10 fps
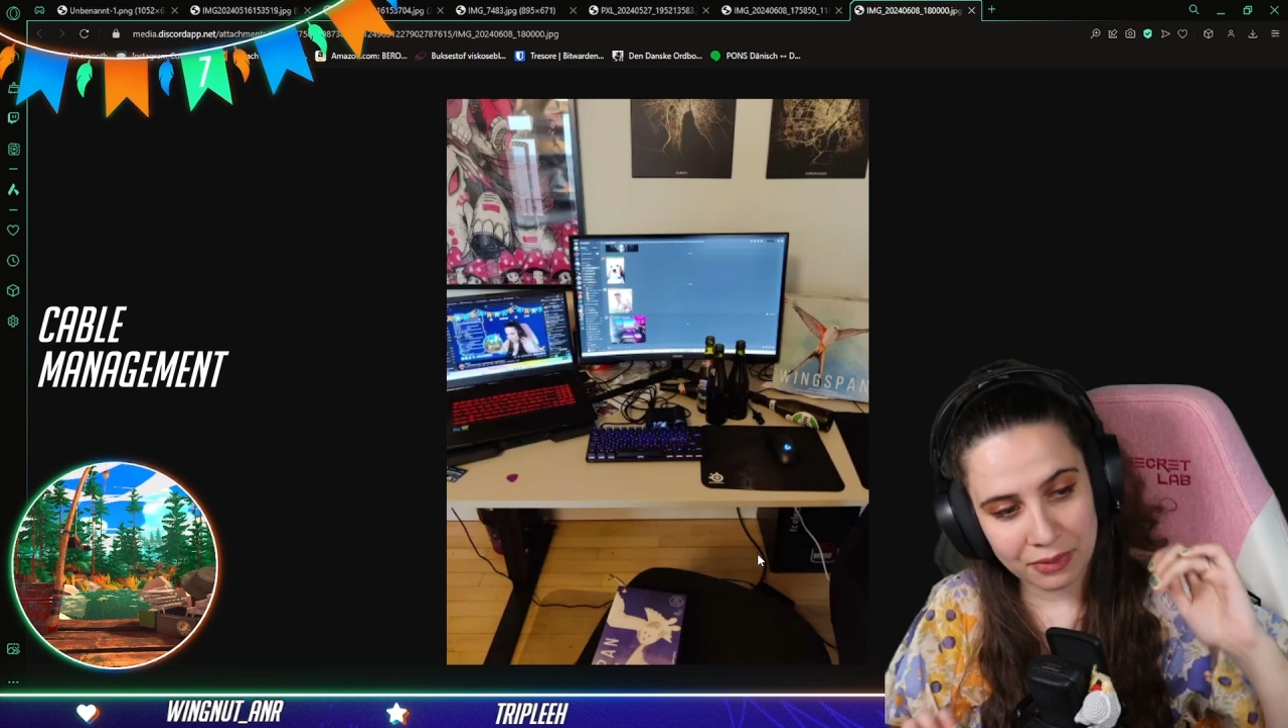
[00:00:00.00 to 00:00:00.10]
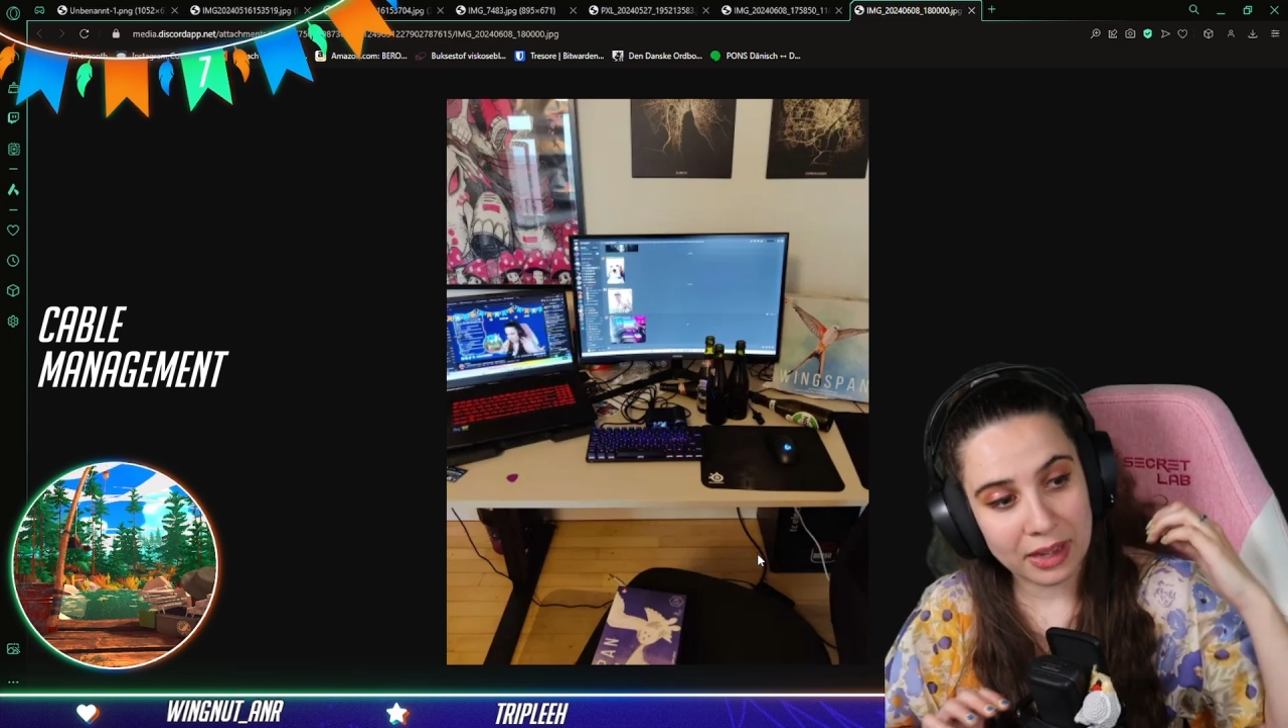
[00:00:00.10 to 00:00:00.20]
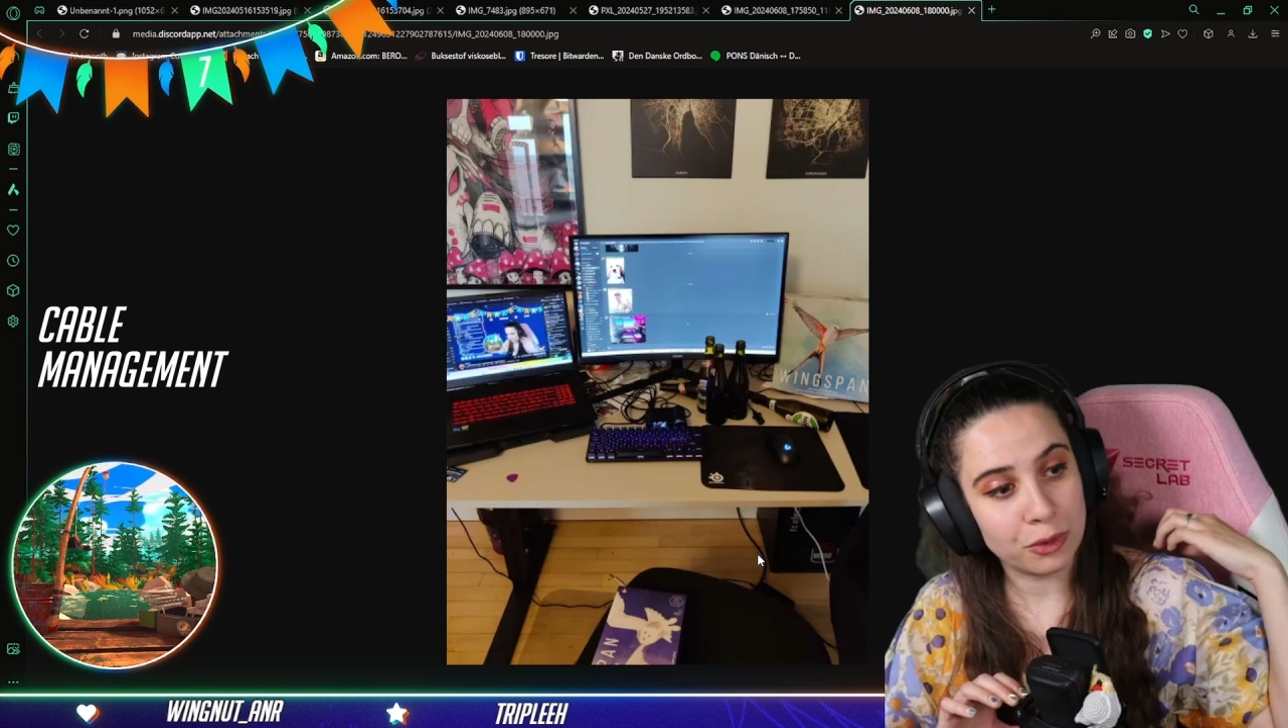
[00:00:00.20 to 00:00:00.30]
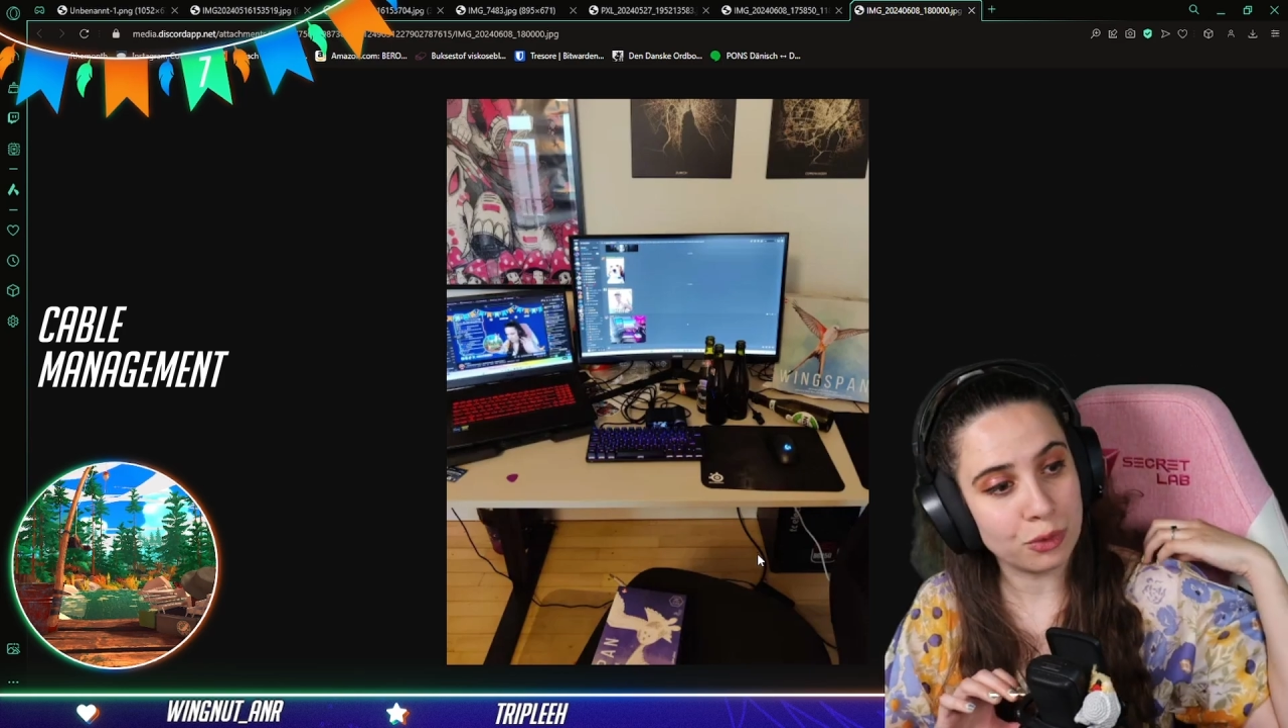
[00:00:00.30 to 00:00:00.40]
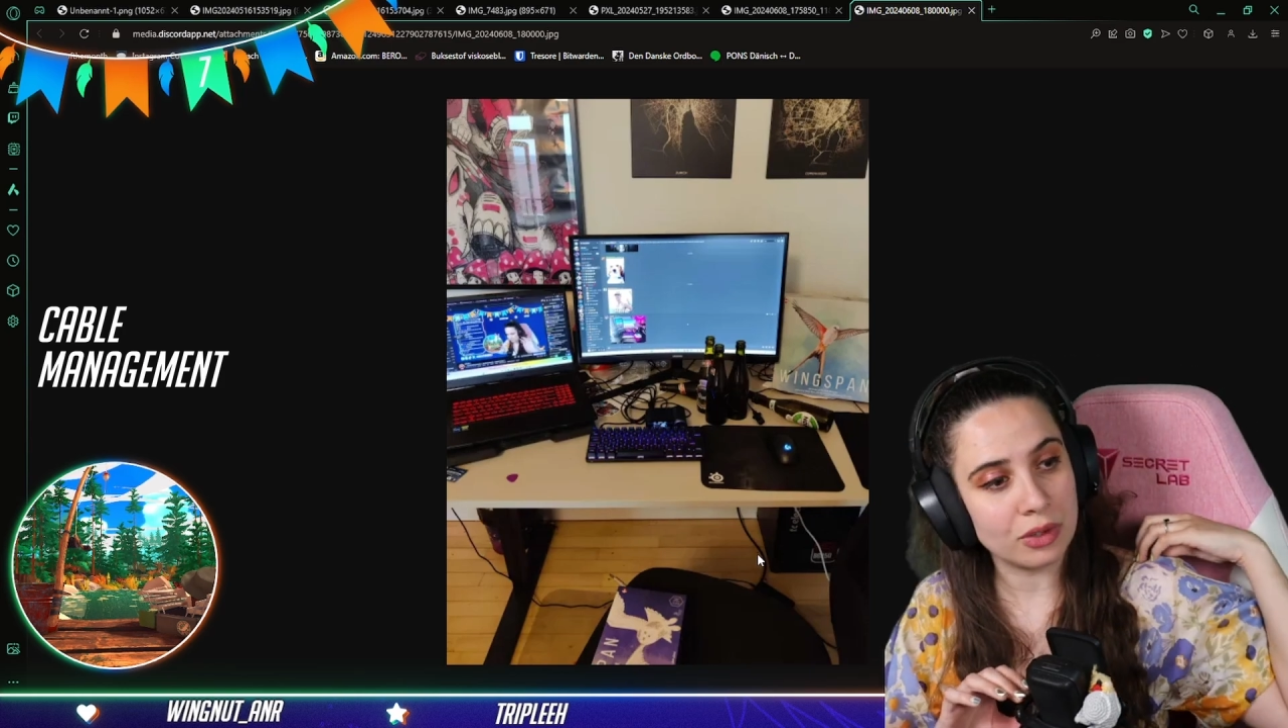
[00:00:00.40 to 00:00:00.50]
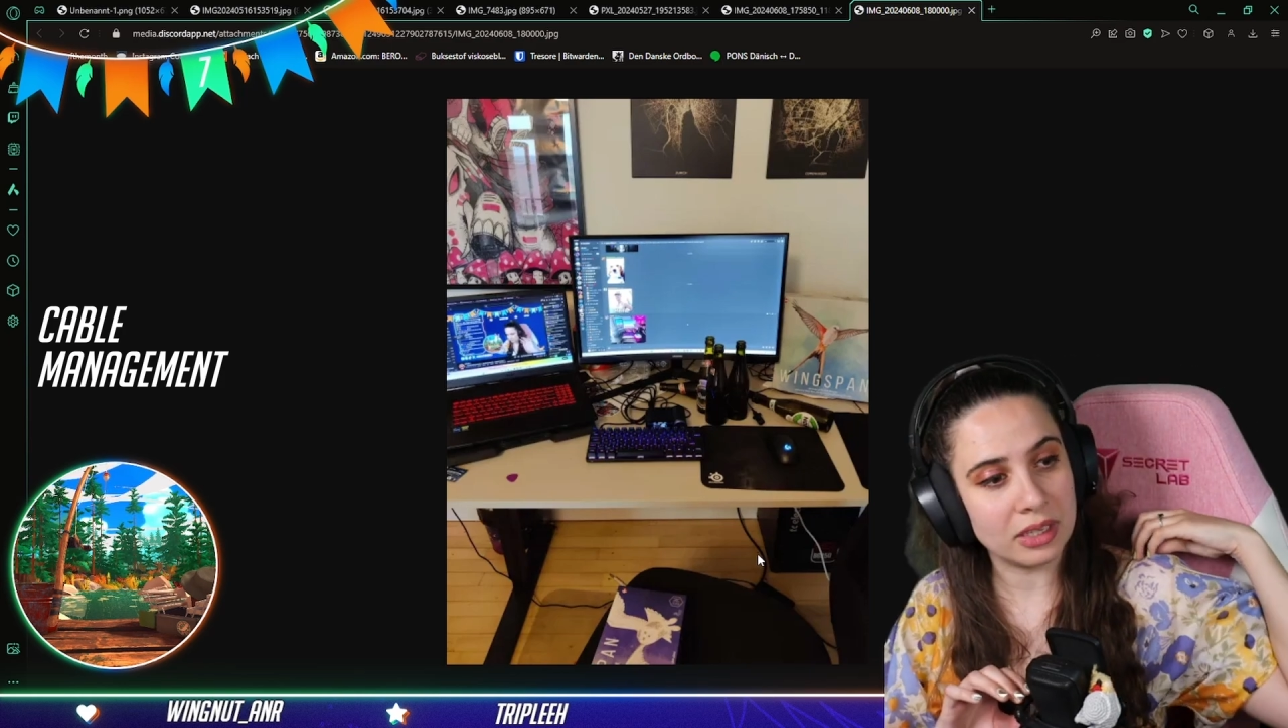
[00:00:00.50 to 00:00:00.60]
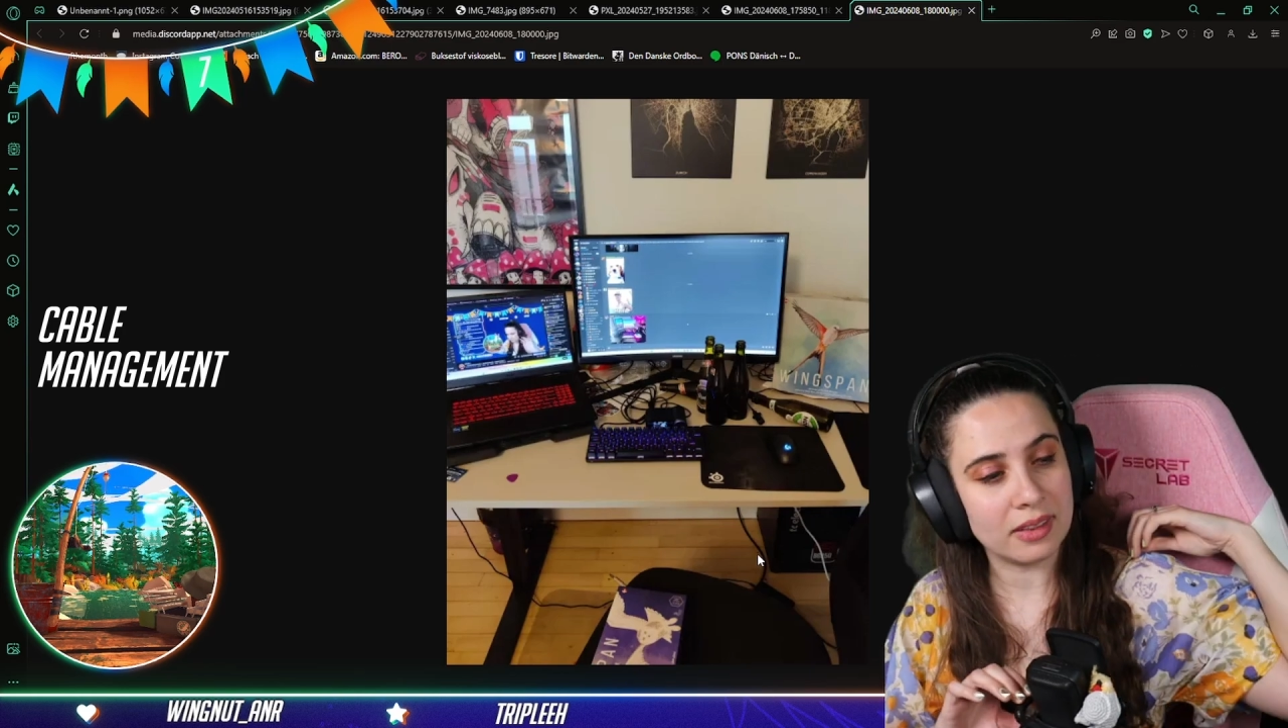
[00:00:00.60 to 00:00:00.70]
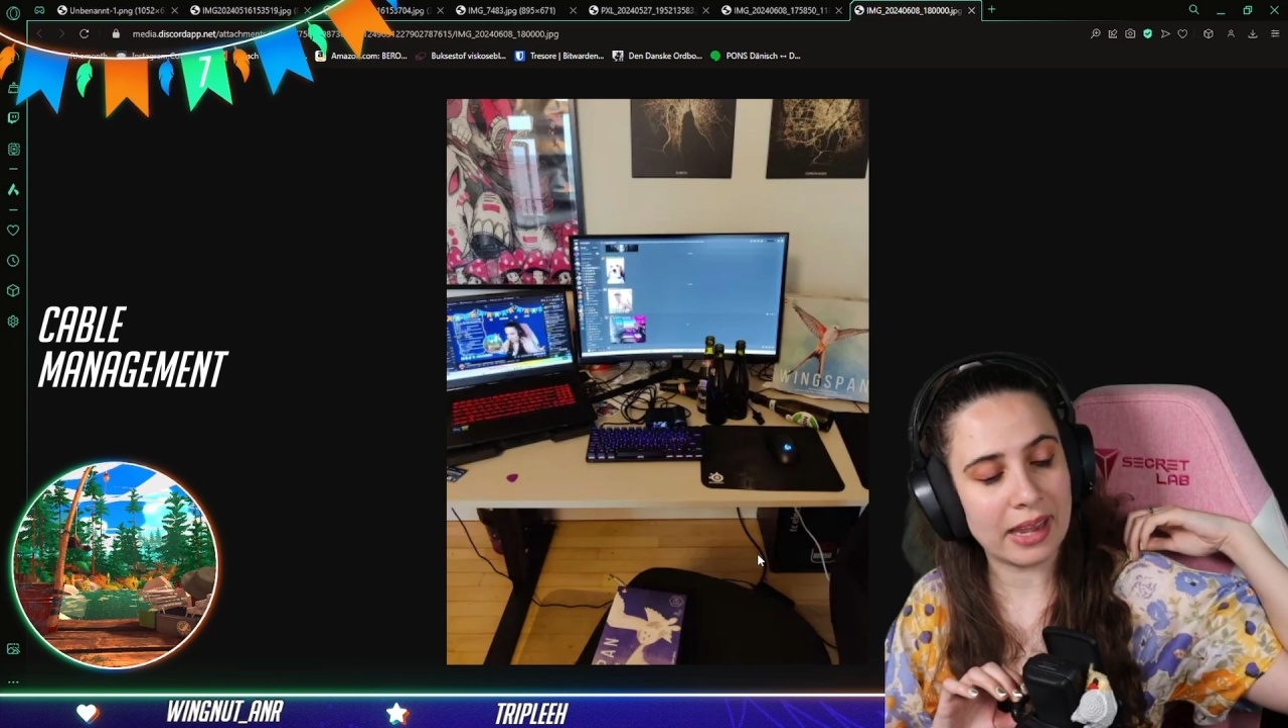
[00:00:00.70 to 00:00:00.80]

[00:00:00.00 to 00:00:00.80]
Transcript: like usually the